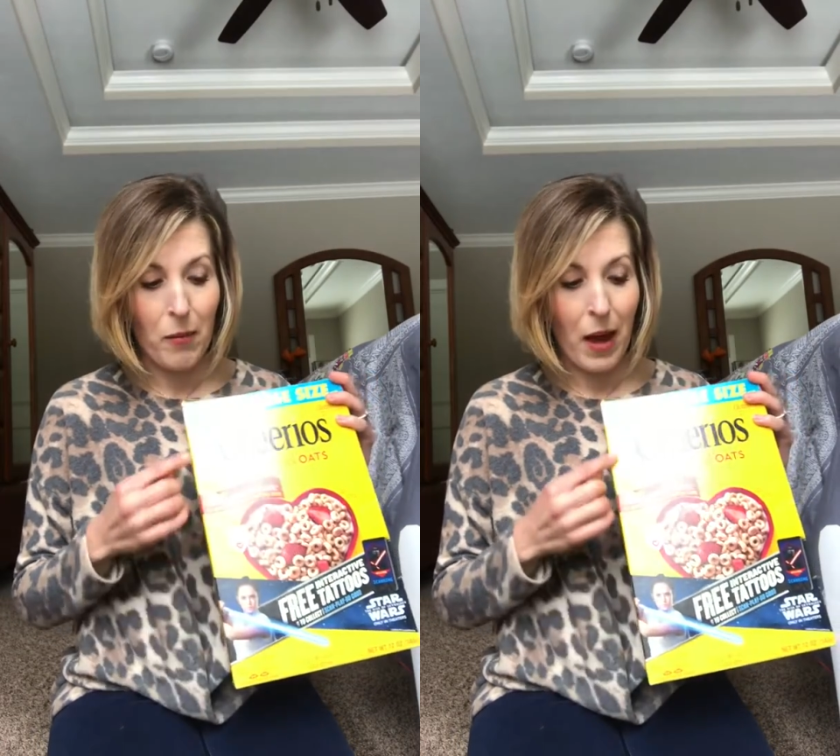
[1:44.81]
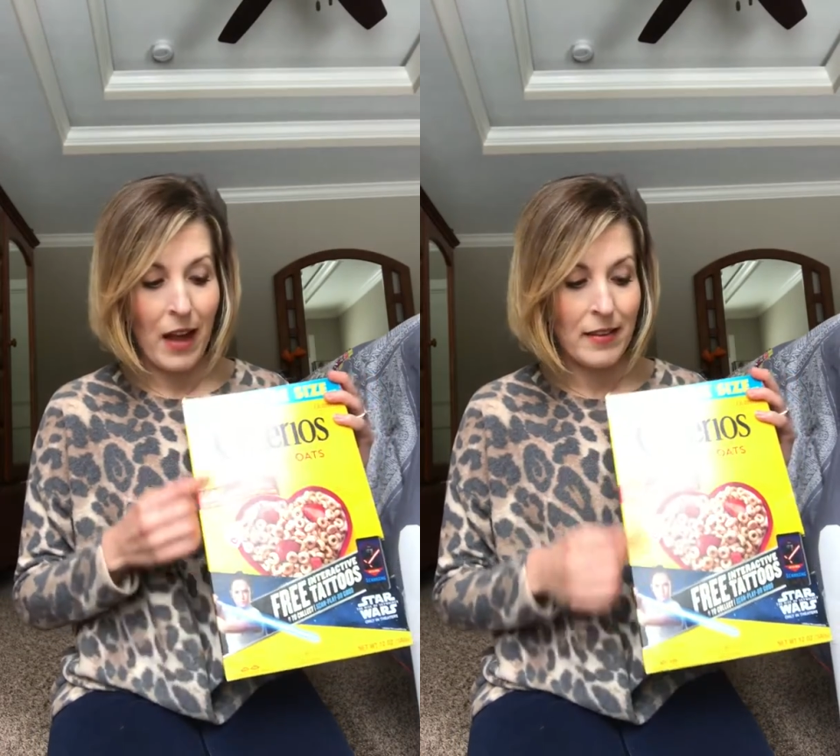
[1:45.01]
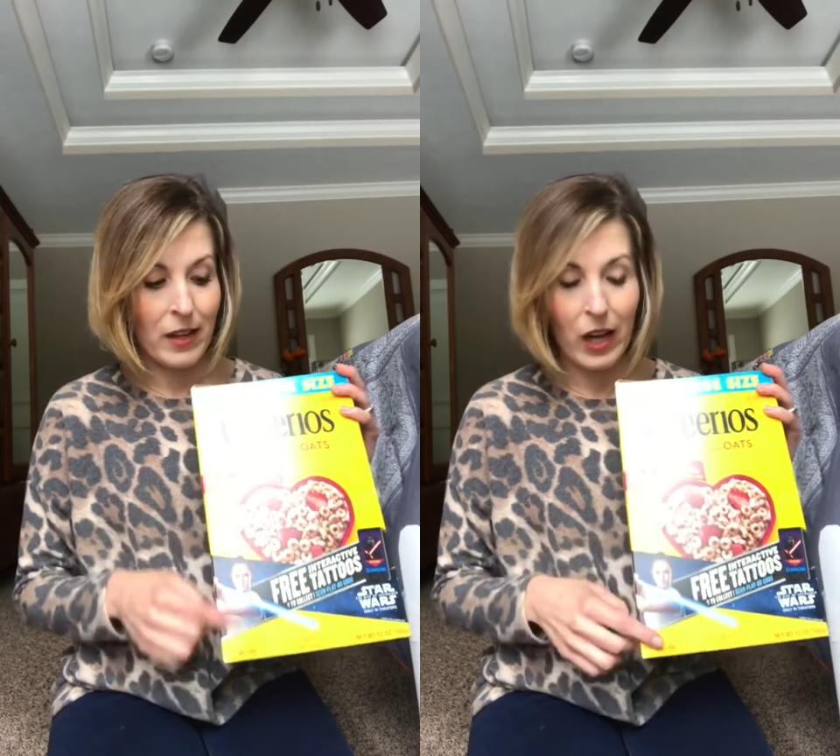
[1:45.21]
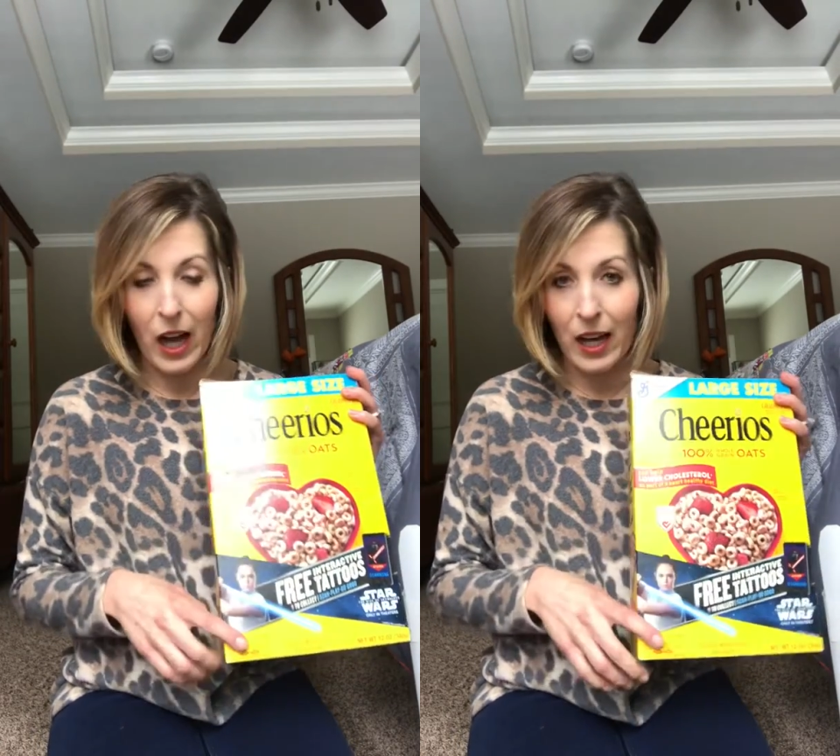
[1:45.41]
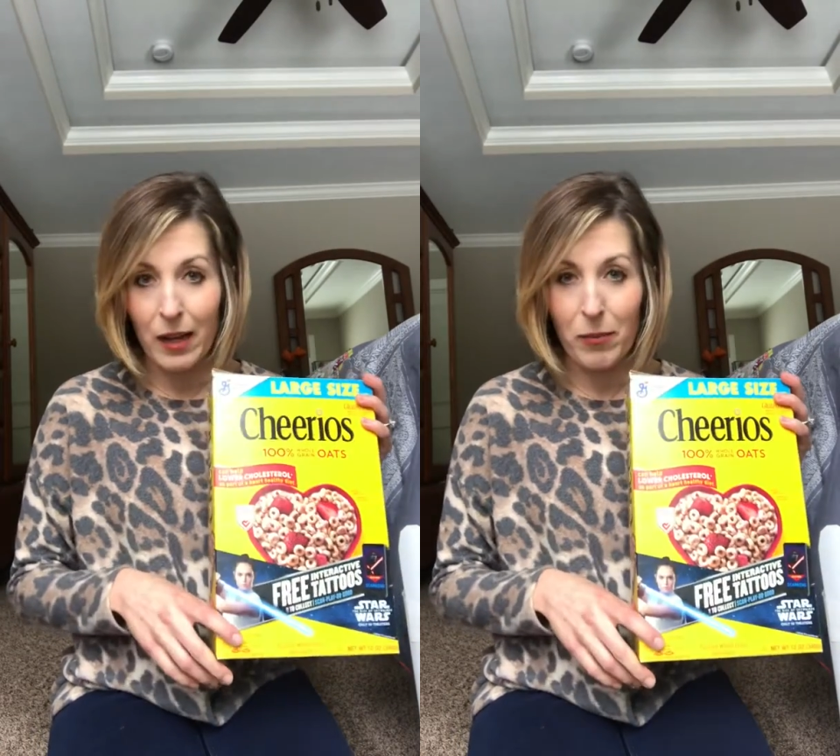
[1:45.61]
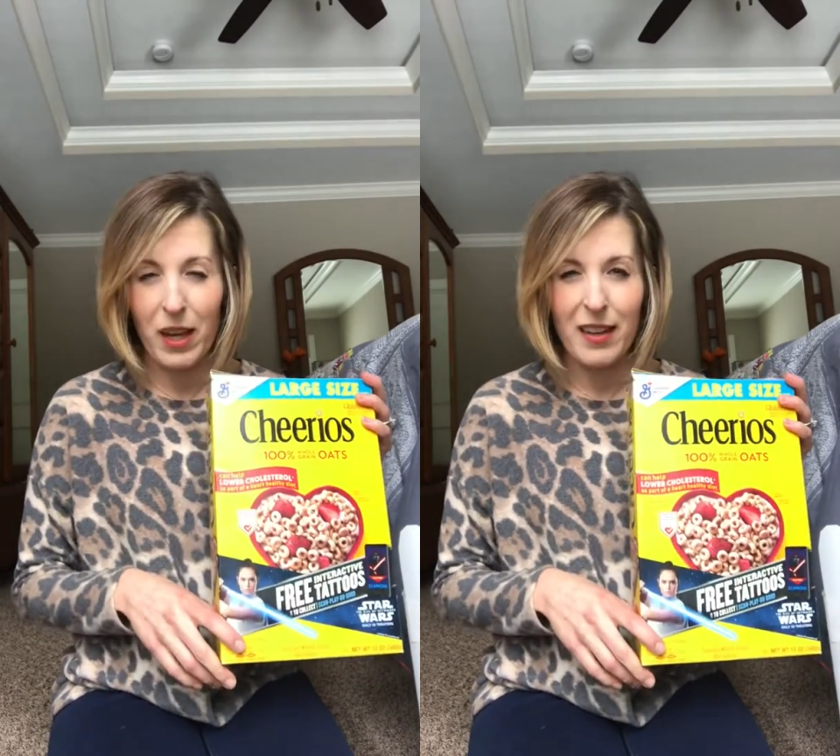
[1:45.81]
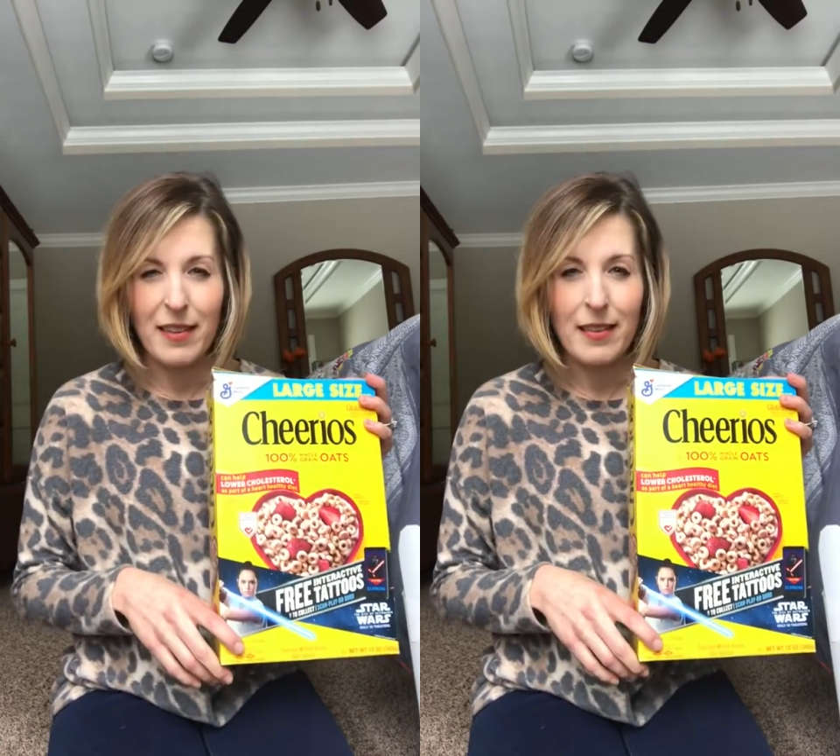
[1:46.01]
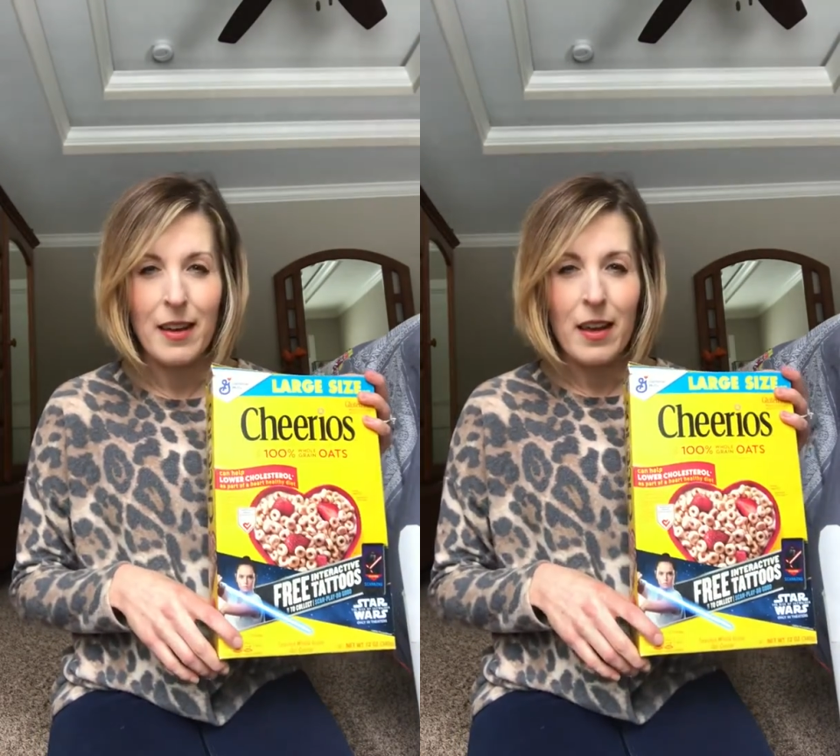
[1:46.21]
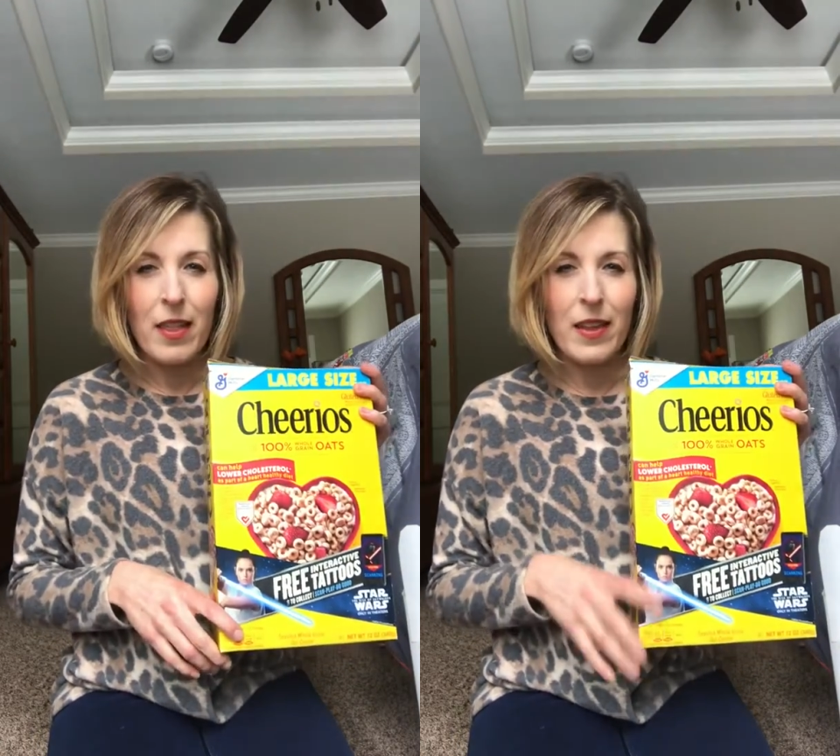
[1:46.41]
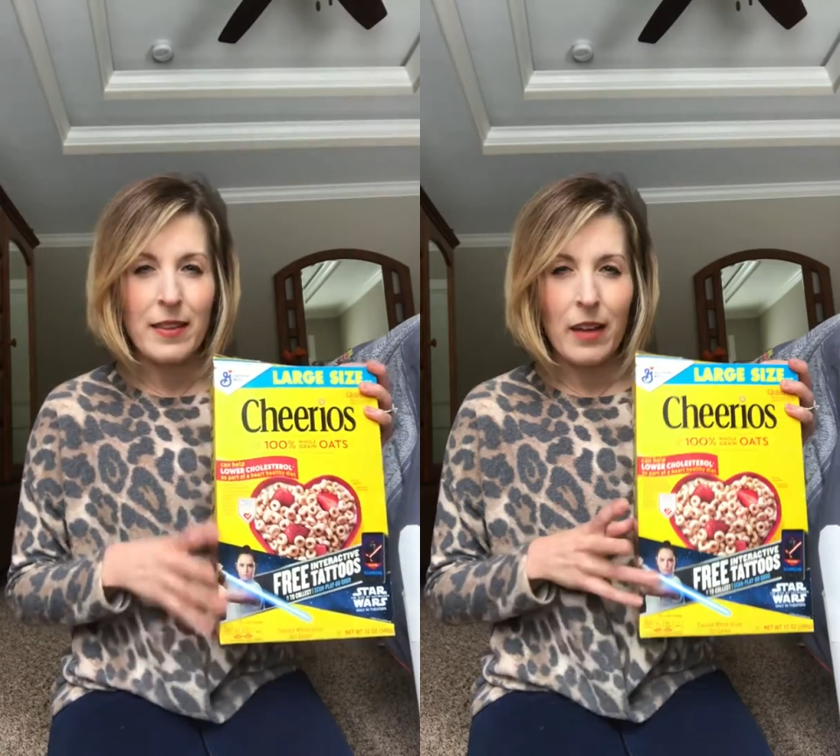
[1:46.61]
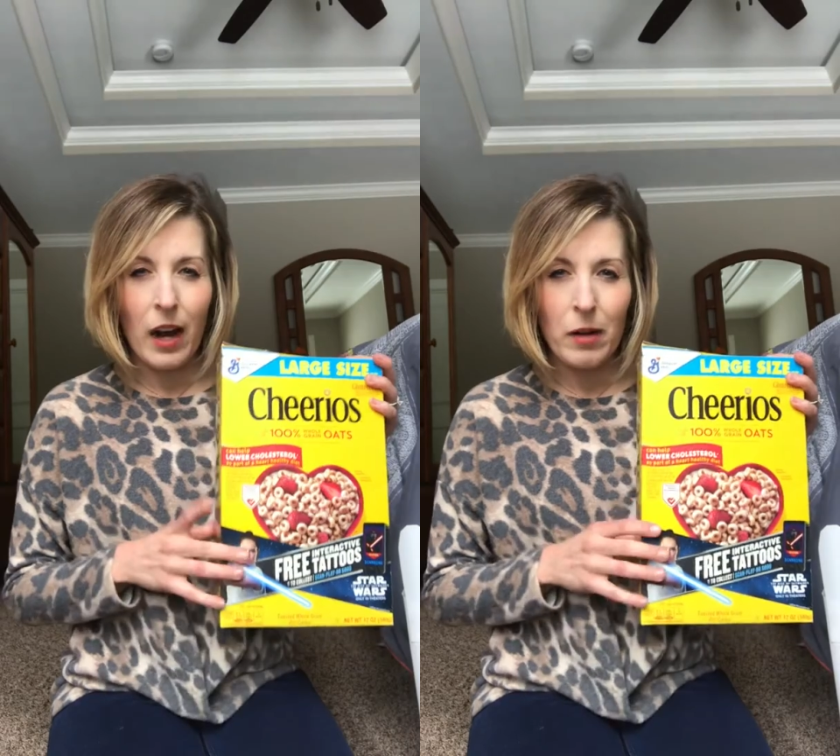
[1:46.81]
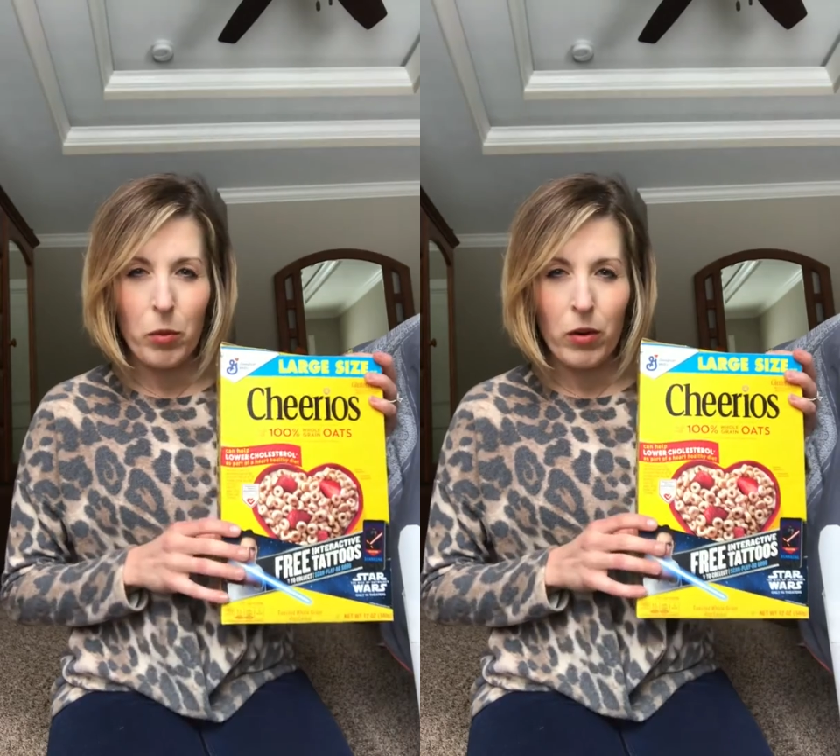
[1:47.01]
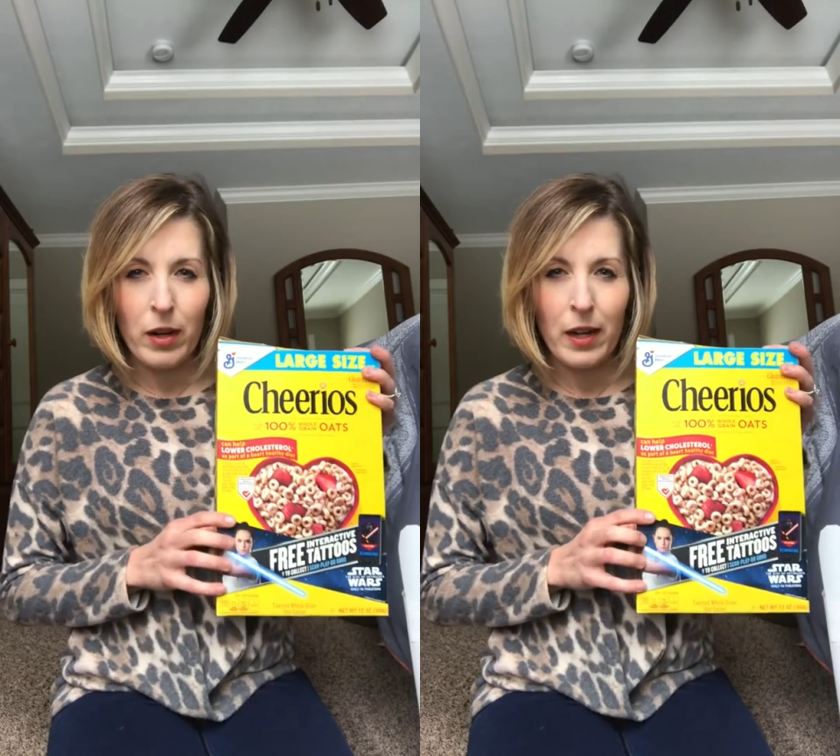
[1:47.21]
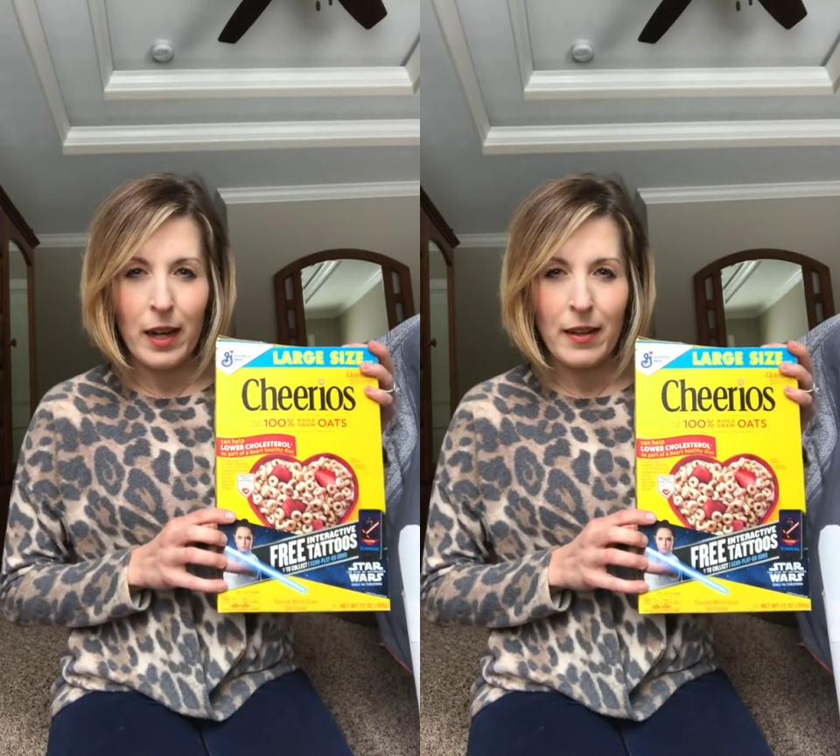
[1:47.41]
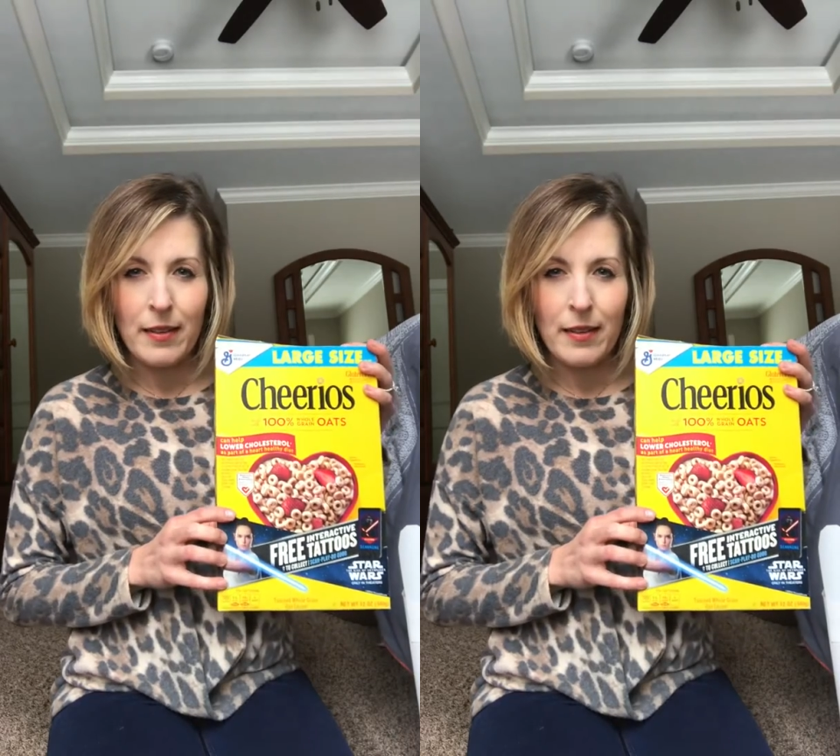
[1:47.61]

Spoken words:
as they're cutting, because this cardboard is